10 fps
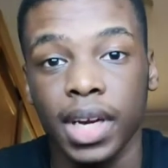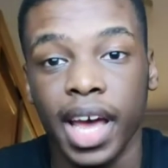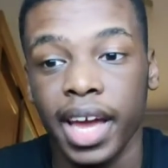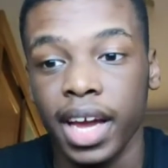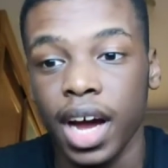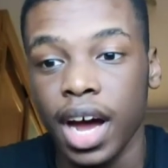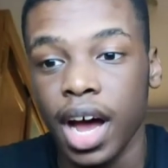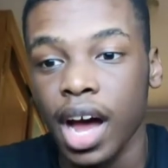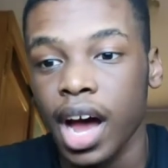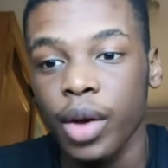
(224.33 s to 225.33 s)
Like,
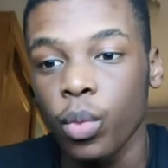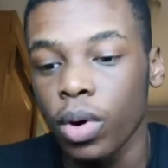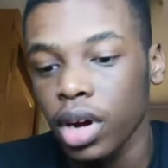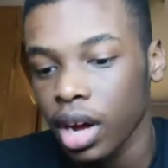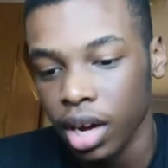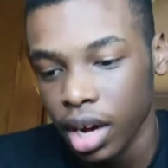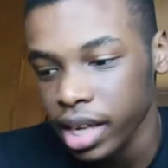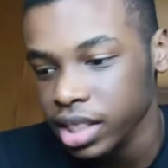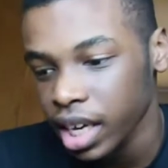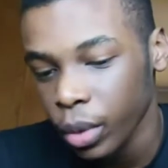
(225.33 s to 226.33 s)

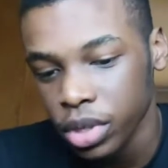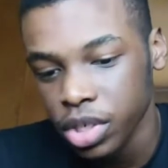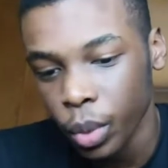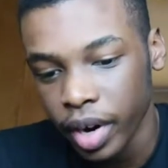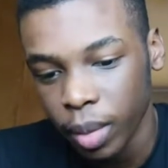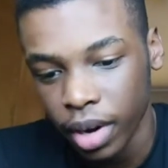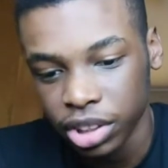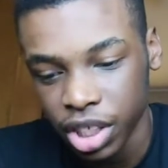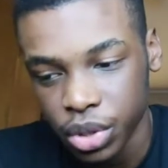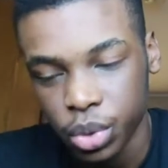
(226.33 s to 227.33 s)
I said I wasn't worried about
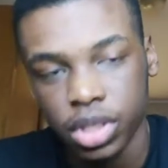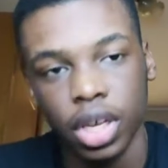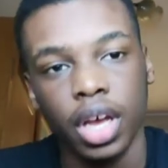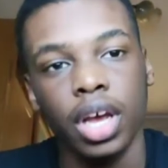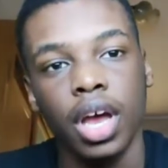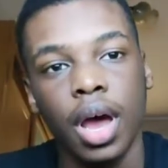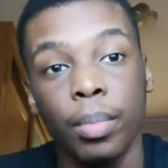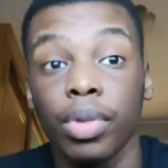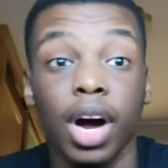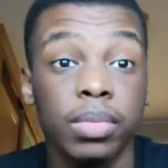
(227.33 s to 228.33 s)
Jesus, yeah?
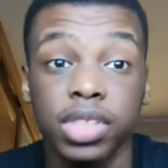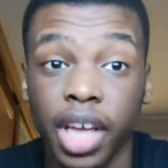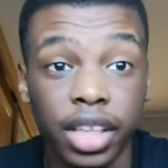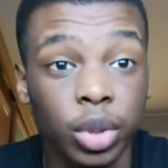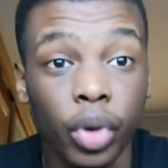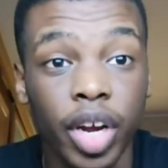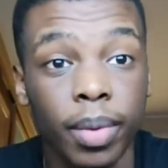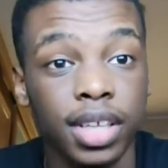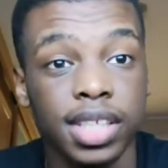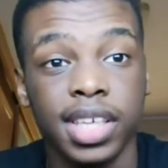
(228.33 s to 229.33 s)
But I'm starting to worry
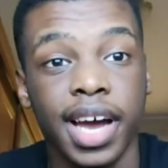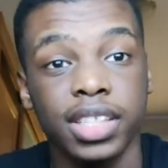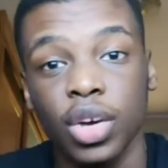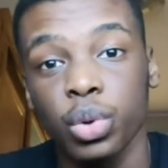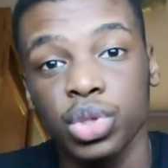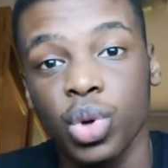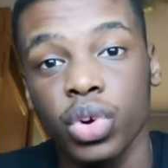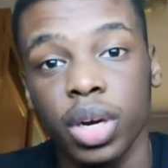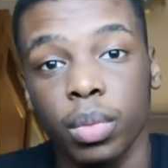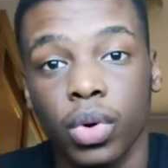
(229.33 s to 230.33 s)
about this guy's goal
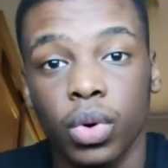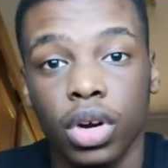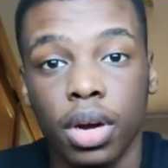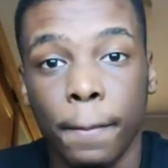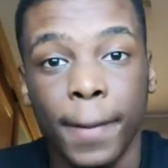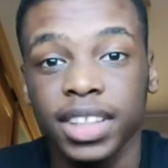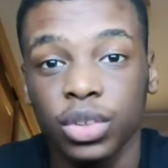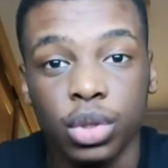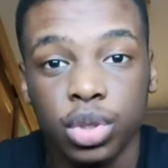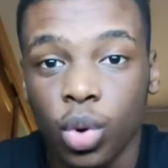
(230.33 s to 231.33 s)
scoring, bro. Man's
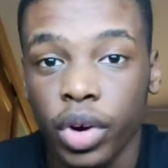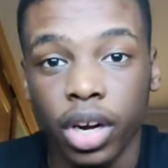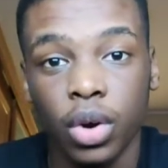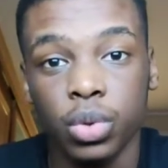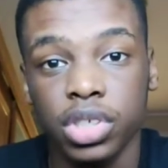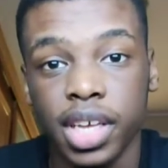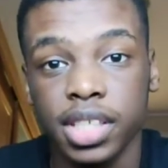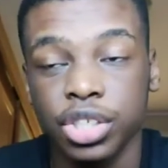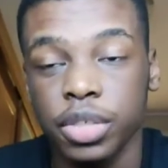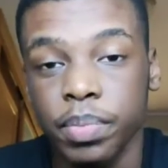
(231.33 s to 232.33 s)
not scoring goals.
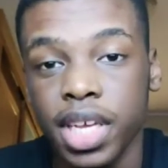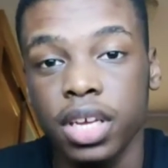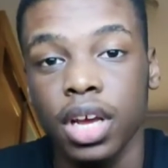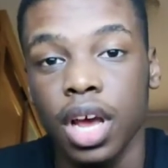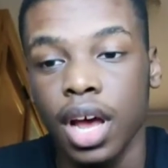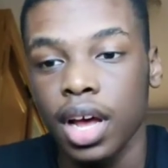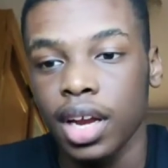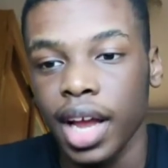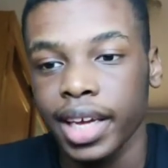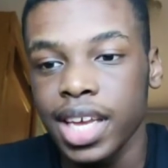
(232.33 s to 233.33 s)
It's just peak.
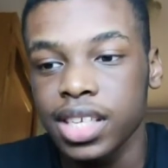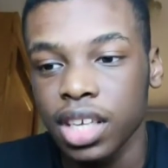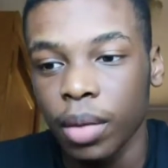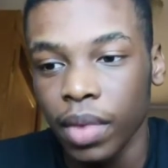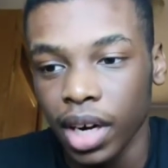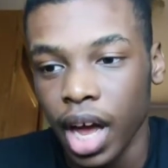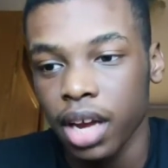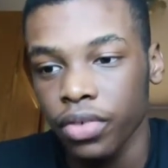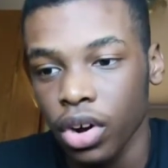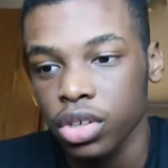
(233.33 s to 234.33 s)
Like, he's a number
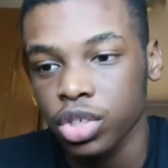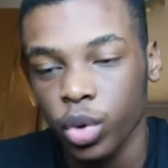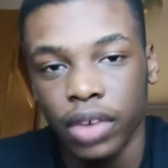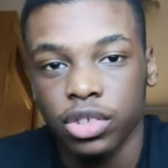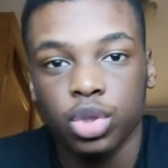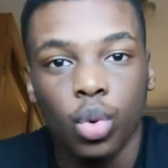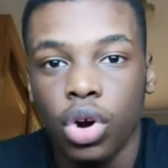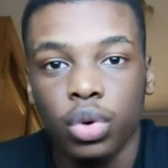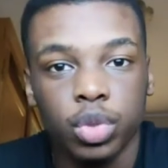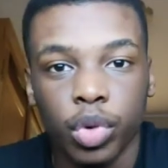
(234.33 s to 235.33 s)
9 for Arsenal. They have to score
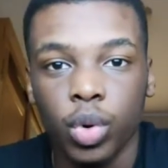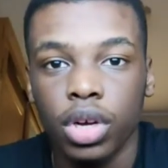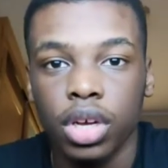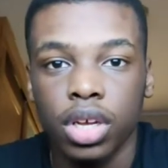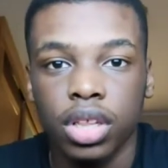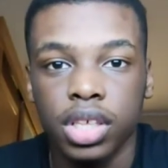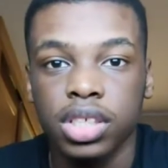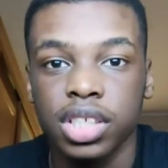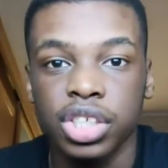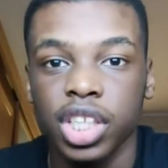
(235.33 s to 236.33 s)
goals, bro. This
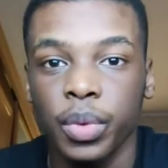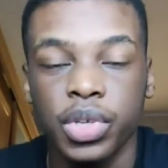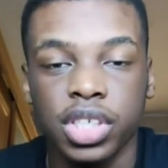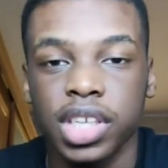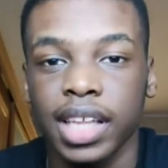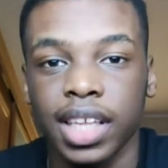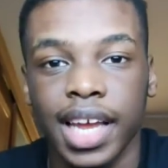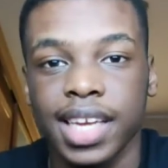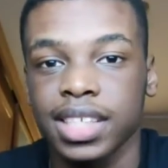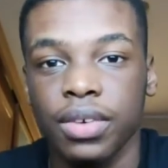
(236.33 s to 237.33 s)
is the shit that we used to slander
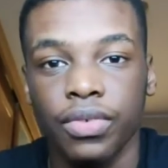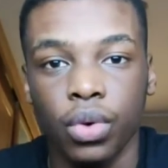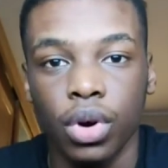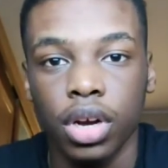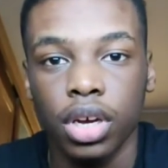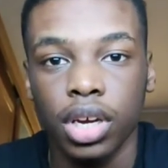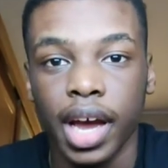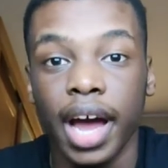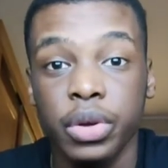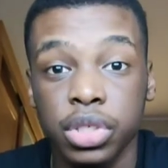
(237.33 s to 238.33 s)
Lacazette for.
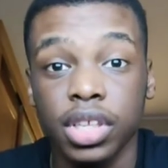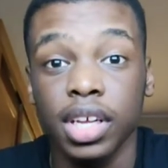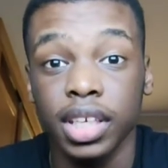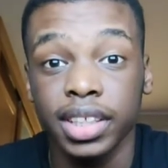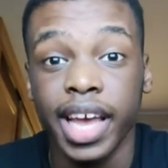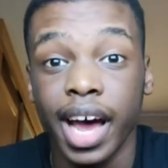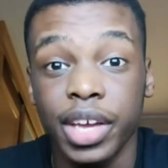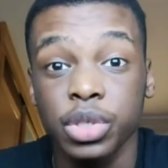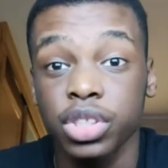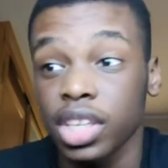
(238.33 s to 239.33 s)
Like, I used to
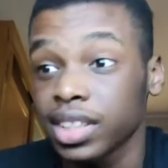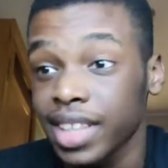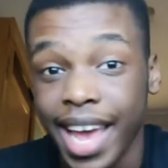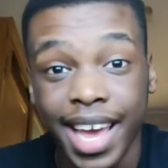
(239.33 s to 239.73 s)
tear